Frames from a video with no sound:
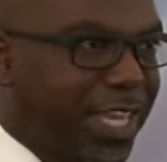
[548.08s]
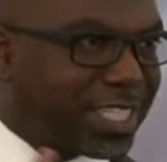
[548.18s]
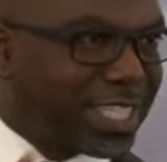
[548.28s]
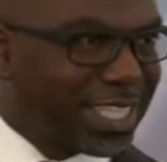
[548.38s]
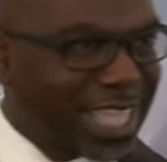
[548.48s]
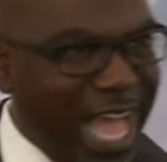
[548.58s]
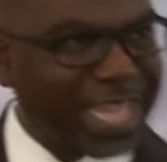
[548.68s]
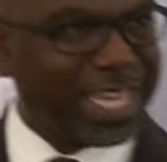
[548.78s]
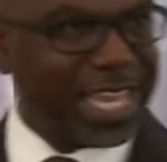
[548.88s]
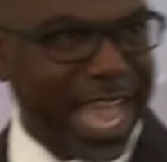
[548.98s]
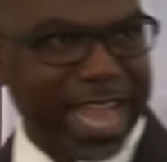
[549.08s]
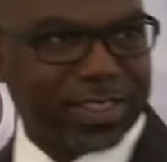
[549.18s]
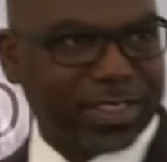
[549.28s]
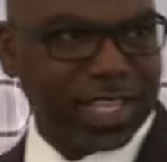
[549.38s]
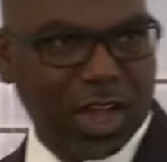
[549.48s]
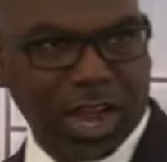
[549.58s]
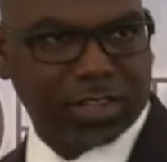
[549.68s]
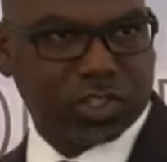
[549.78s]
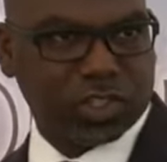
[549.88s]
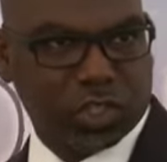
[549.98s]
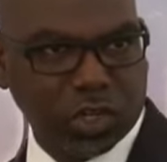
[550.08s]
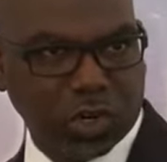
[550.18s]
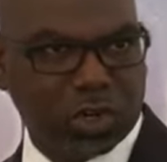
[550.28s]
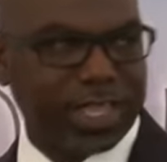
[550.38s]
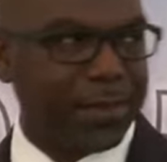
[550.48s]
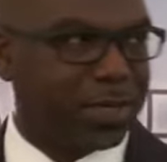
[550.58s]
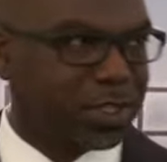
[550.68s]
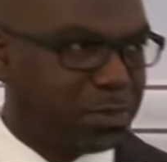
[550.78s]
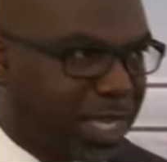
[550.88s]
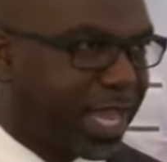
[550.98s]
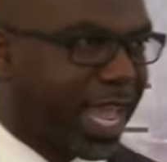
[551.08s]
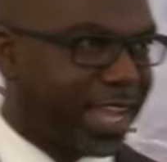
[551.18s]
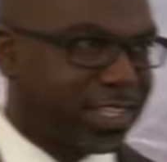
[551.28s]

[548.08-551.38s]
he's knocking at the heart's door, that must mean that at